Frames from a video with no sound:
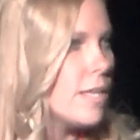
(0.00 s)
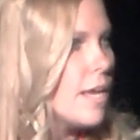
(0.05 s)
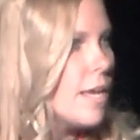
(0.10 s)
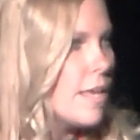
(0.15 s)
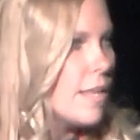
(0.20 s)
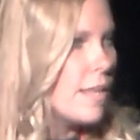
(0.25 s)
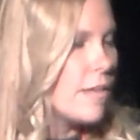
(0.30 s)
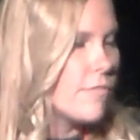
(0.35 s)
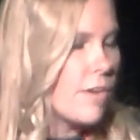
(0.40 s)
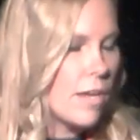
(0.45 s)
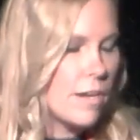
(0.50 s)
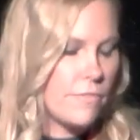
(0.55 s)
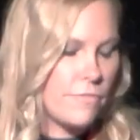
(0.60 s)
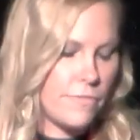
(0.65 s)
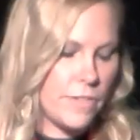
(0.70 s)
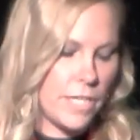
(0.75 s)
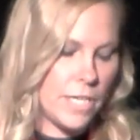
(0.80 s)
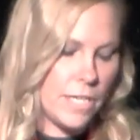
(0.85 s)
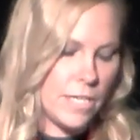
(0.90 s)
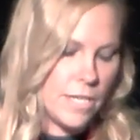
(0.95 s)
they've got a
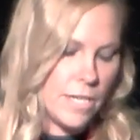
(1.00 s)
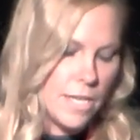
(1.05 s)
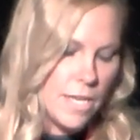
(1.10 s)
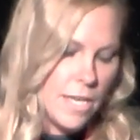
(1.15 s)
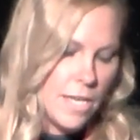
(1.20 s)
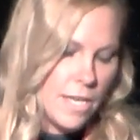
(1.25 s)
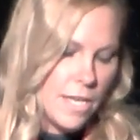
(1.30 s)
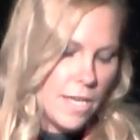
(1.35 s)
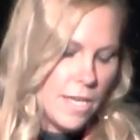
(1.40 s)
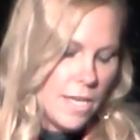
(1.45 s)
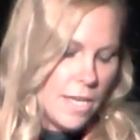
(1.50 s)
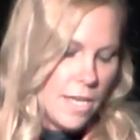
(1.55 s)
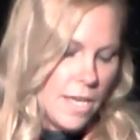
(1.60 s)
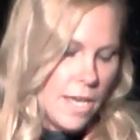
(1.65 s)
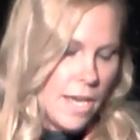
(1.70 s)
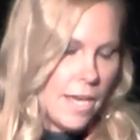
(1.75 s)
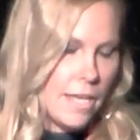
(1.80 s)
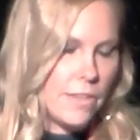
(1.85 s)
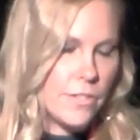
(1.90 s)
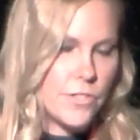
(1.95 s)
feed,
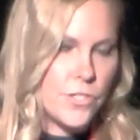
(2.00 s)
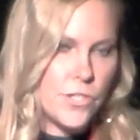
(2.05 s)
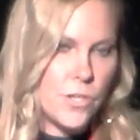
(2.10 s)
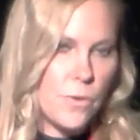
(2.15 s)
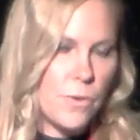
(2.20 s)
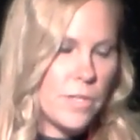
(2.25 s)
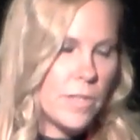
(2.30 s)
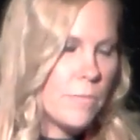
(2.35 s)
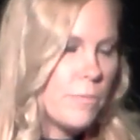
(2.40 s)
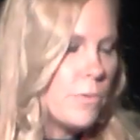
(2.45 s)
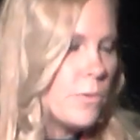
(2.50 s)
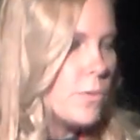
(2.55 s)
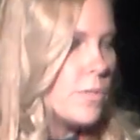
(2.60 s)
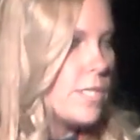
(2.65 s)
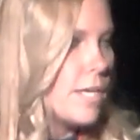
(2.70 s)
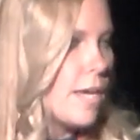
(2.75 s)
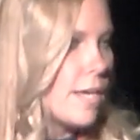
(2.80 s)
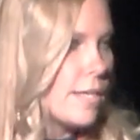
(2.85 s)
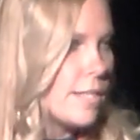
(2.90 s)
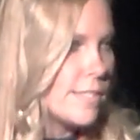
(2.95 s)
and they're showing the pool
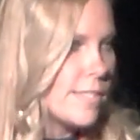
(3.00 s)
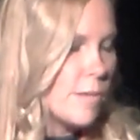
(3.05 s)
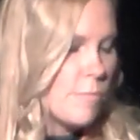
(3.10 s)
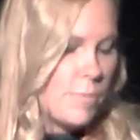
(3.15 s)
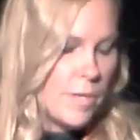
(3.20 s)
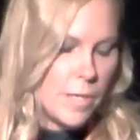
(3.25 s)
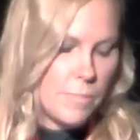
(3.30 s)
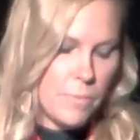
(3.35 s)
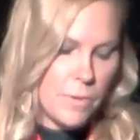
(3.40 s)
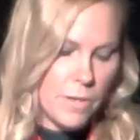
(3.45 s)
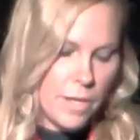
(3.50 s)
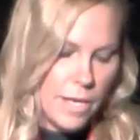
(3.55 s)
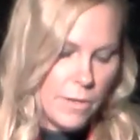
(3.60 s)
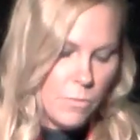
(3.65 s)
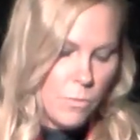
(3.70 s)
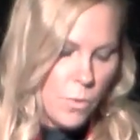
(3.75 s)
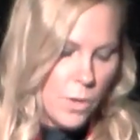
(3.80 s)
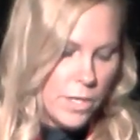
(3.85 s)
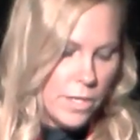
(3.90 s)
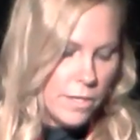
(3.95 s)
deck and some people. And
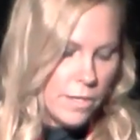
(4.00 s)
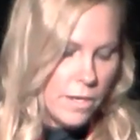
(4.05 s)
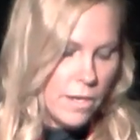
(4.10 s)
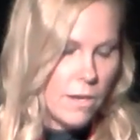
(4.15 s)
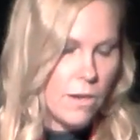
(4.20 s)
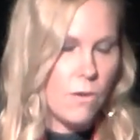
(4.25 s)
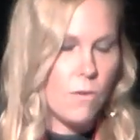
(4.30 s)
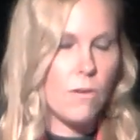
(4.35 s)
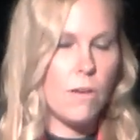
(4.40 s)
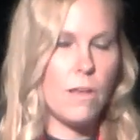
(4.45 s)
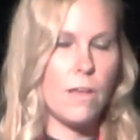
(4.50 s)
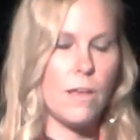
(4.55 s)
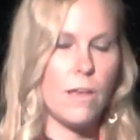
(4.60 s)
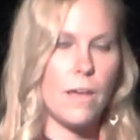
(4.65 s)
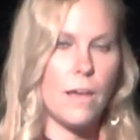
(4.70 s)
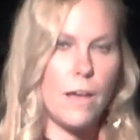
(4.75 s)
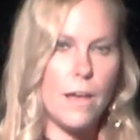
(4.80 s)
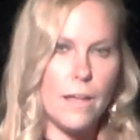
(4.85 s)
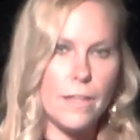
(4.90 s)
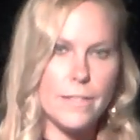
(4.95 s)
what do you know,
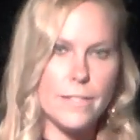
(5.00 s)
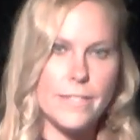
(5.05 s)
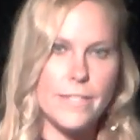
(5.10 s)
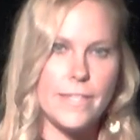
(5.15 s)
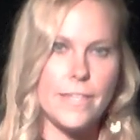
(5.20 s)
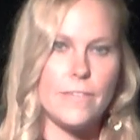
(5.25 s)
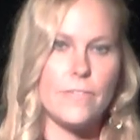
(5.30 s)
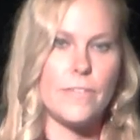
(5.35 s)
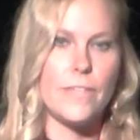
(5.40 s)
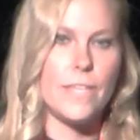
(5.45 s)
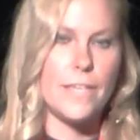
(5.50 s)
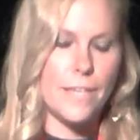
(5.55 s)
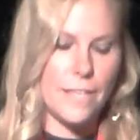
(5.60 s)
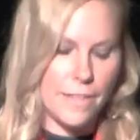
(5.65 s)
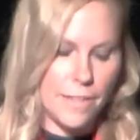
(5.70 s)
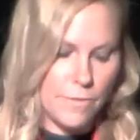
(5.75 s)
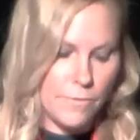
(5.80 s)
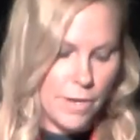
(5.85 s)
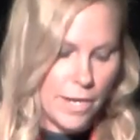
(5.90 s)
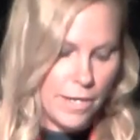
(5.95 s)
on the TV in
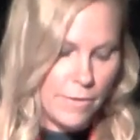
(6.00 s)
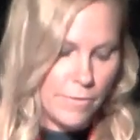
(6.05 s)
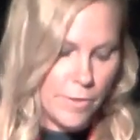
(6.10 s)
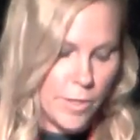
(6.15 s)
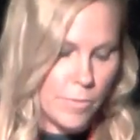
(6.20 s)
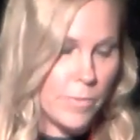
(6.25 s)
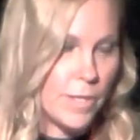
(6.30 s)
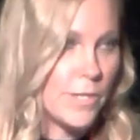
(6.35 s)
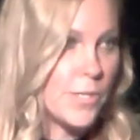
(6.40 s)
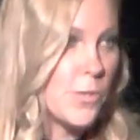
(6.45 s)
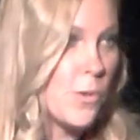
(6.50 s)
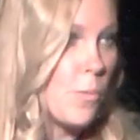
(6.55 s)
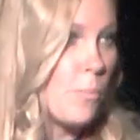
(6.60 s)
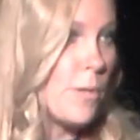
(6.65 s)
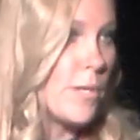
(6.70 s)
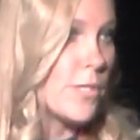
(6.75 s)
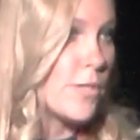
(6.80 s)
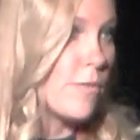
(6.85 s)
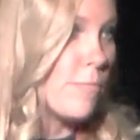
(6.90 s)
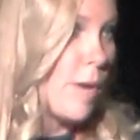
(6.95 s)
the ready room, they show a
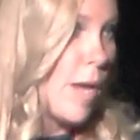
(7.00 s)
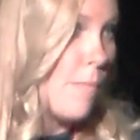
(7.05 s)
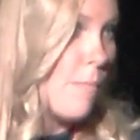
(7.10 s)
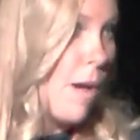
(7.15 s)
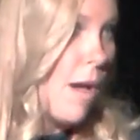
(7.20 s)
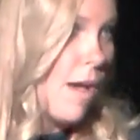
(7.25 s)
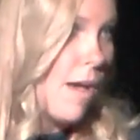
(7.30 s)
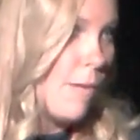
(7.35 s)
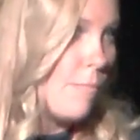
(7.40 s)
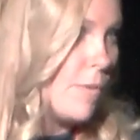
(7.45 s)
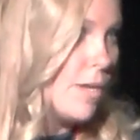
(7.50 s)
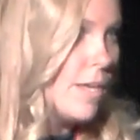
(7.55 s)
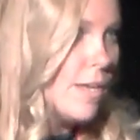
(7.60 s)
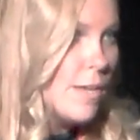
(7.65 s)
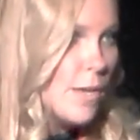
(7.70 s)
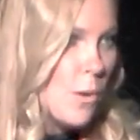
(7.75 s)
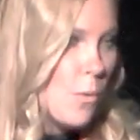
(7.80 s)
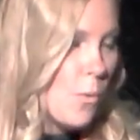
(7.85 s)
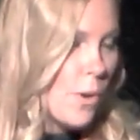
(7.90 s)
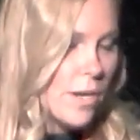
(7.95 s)
picture of my mom
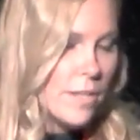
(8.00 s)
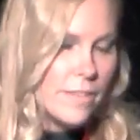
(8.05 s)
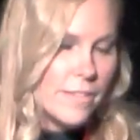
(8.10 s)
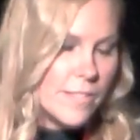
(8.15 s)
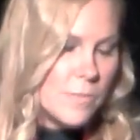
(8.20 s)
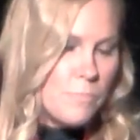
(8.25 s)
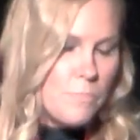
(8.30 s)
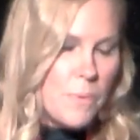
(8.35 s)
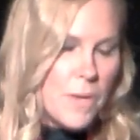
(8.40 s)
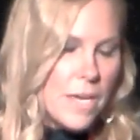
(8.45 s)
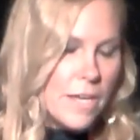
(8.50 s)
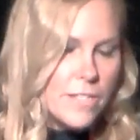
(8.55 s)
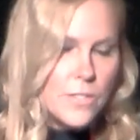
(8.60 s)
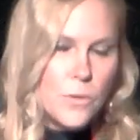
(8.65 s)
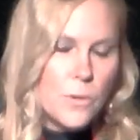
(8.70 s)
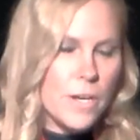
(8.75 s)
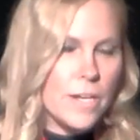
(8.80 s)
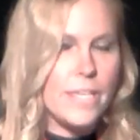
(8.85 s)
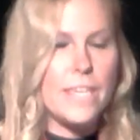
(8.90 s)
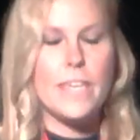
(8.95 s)
wearing this big,
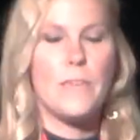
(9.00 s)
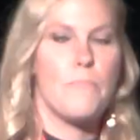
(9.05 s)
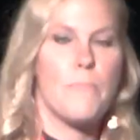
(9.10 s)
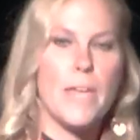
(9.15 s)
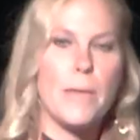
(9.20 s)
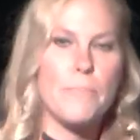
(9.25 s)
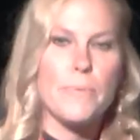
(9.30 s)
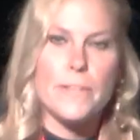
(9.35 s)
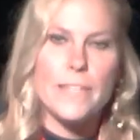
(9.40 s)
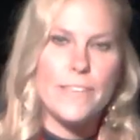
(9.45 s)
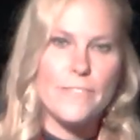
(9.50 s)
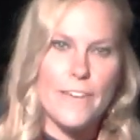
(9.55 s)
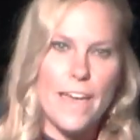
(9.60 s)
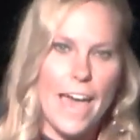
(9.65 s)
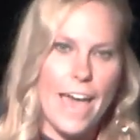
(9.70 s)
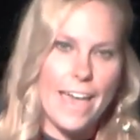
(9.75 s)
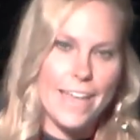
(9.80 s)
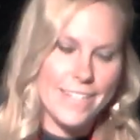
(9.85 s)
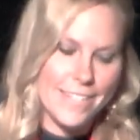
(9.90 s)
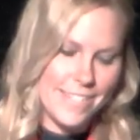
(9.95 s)
dorky maple leaf
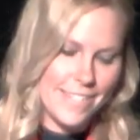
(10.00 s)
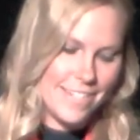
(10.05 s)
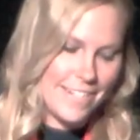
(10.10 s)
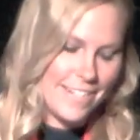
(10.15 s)
hat sitting